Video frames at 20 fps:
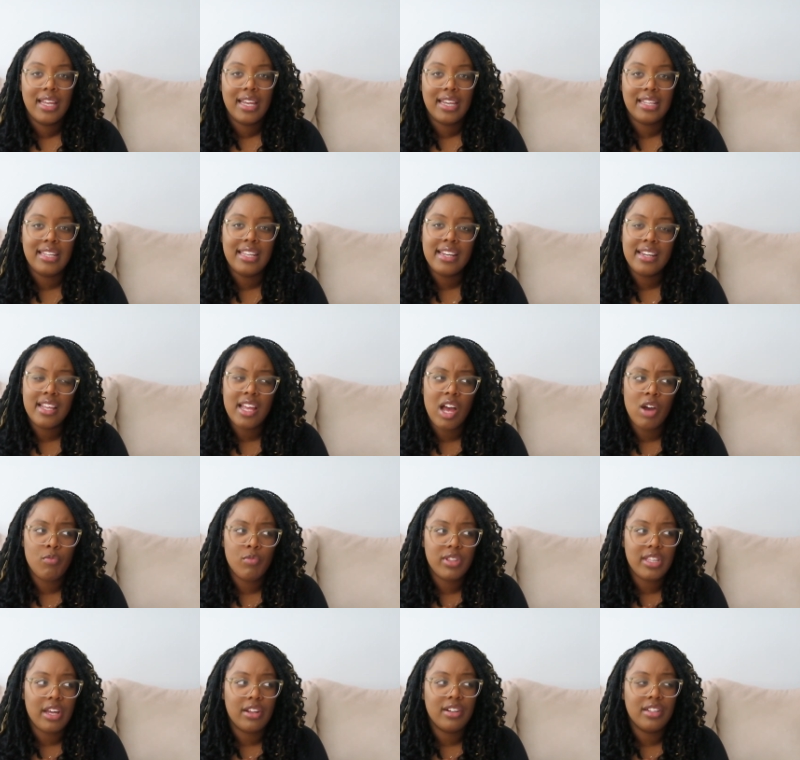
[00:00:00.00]
It didn't come
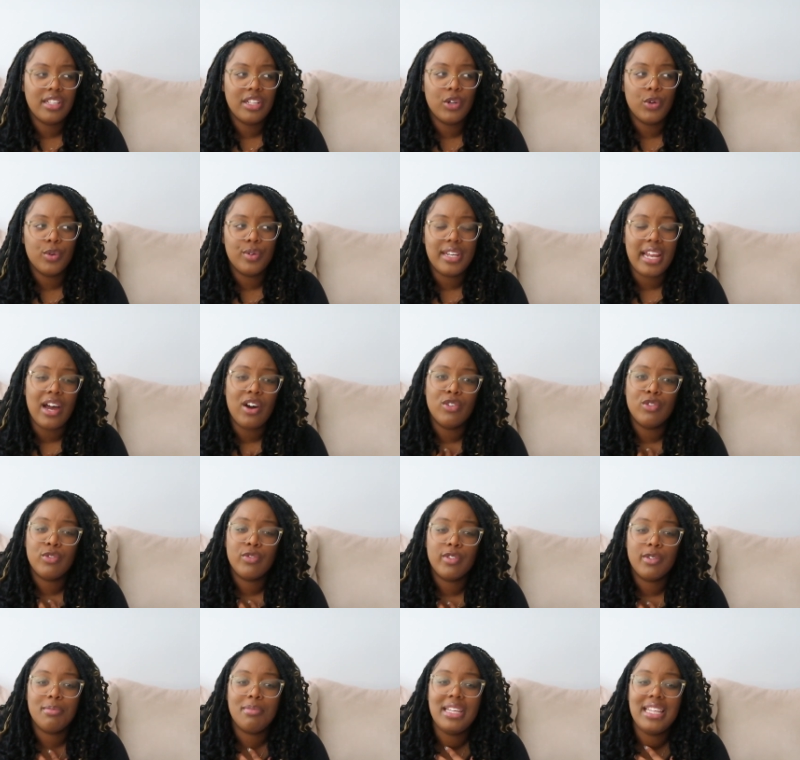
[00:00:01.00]
without a little doubt
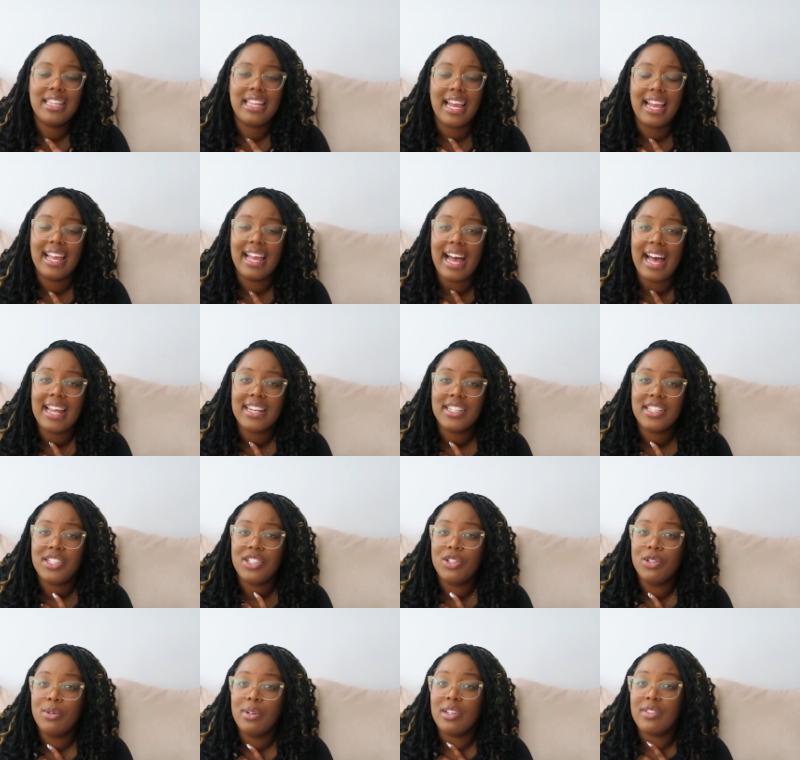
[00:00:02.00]
for me that God
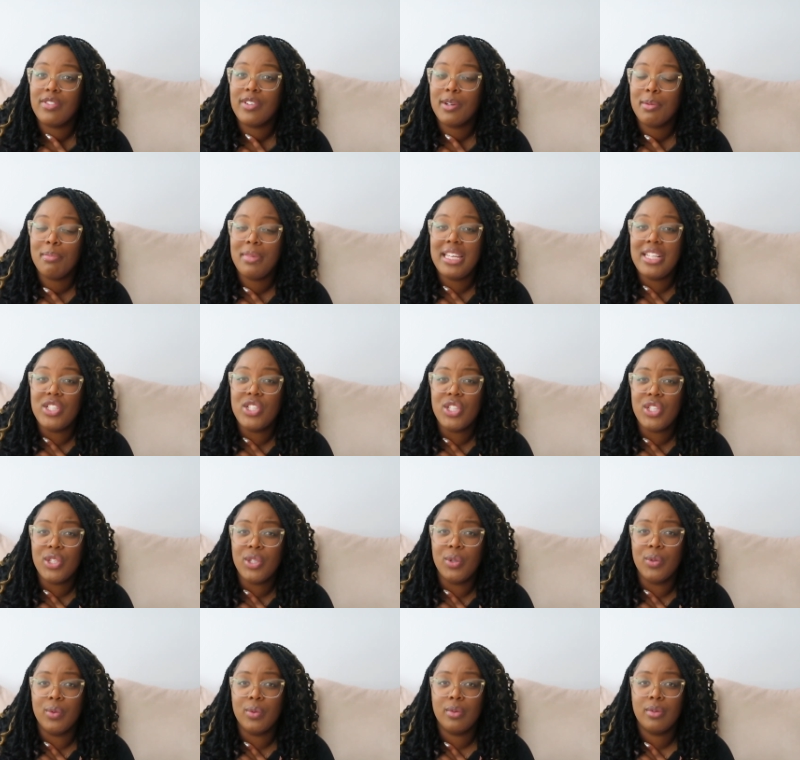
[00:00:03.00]
could do it for me
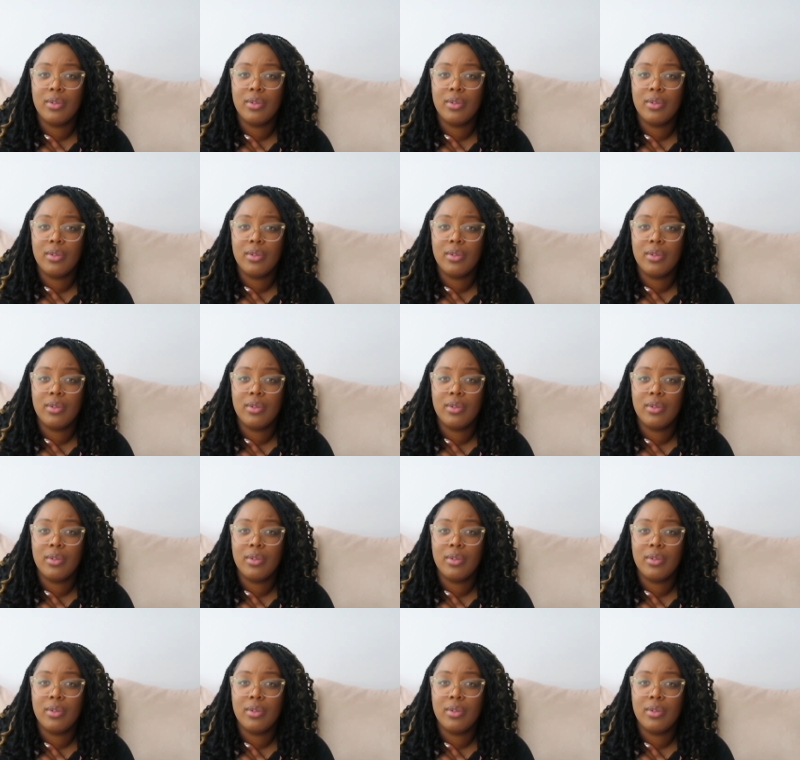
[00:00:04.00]
too.